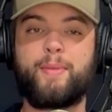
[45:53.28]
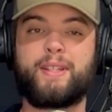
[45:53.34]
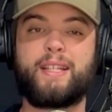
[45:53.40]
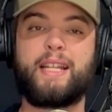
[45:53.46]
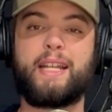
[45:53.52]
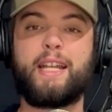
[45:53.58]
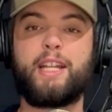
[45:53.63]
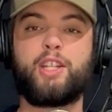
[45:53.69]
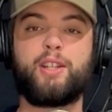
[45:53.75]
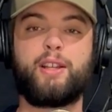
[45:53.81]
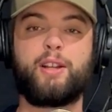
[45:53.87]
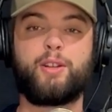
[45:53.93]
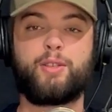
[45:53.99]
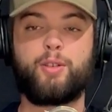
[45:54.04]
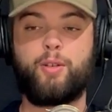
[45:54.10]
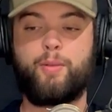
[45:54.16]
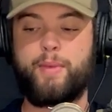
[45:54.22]
is going to get you
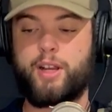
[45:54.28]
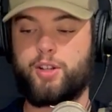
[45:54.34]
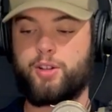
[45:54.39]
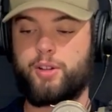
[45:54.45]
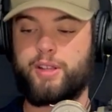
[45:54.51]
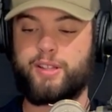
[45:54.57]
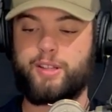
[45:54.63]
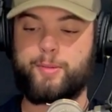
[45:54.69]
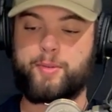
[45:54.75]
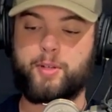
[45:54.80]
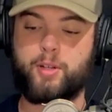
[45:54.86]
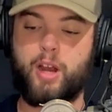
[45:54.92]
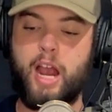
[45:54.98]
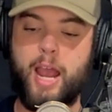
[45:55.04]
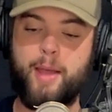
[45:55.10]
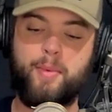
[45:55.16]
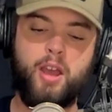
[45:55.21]
there. So make sure you
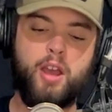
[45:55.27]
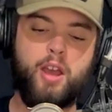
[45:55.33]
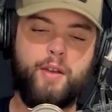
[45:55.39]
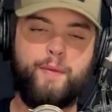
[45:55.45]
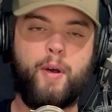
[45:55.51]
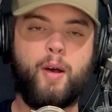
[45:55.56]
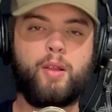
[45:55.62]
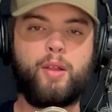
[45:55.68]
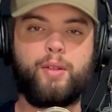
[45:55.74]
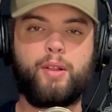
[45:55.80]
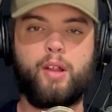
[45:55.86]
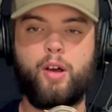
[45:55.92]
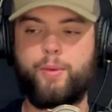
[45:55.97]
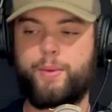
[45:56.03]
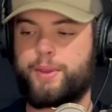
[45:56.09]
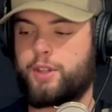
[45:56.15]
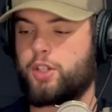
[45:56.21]
subscribe, follow
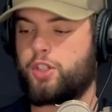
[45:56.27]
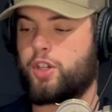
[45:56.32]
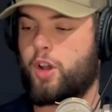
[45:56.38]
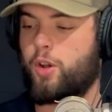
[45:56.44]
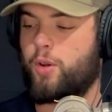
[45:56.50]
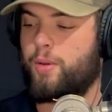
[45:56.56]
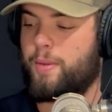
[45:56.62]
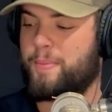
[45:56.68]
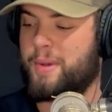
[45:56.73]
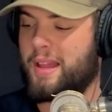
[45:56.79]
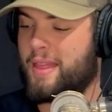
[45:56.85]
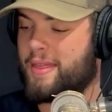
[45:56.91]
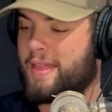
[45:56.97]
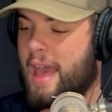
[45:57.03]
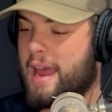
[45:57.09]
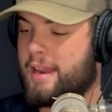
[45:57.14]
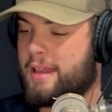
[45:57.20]
along with the show.
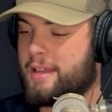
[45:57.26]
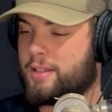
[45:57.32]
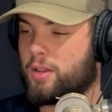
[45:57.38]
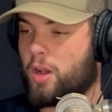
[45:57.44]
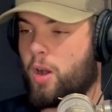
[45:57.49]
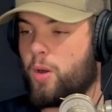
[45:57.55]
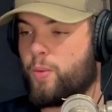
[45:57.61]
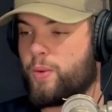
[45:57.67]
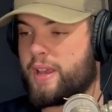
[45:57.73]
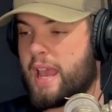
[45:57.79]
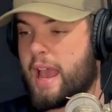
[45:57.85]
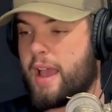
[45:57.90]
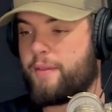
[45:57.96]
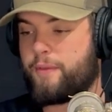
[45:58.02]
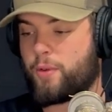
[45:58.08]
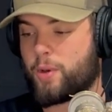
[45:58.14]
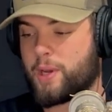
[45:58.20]
But that is all we
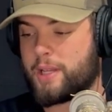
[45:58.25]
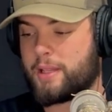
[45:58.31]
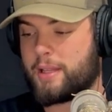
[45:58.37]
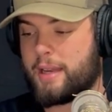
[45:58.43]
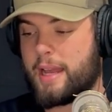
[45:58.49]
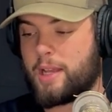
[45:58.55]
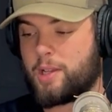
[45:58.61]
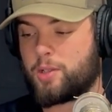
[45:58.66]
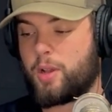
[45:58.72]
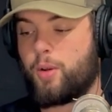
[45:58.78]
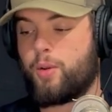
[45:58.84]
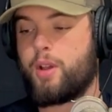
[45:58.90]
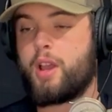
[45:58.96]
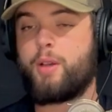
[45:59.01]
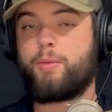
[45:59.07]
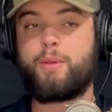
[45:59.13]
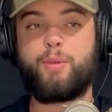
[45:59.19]
have for you today.
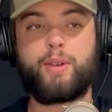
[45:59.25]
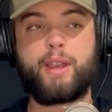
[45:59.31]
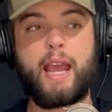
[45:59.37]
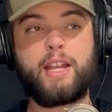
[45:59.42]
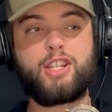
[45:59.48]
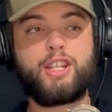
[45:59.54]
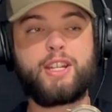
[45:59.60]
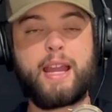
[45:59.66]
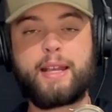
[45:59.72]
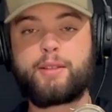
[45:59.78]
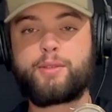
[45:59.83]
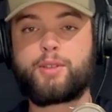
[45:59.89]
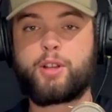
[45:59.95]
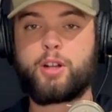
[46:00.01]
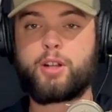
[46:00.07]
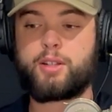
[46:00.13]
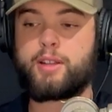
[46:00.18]
So we will catch you
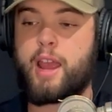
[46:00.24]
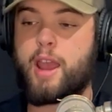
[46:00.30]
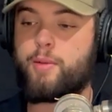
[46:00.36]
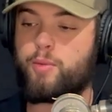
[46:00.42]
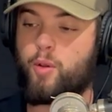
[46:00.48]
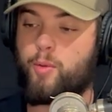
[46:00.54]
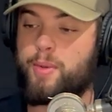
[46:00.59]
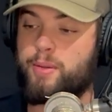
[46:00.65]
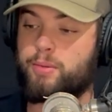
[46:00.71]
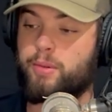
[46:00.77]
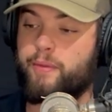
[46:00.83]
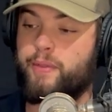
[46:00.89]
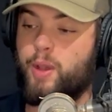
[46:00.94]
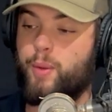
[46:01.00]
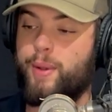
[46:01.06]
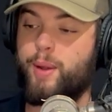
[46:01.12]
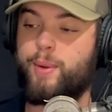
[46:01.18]
next Thursday. We'll be
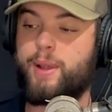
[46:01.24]
reviewing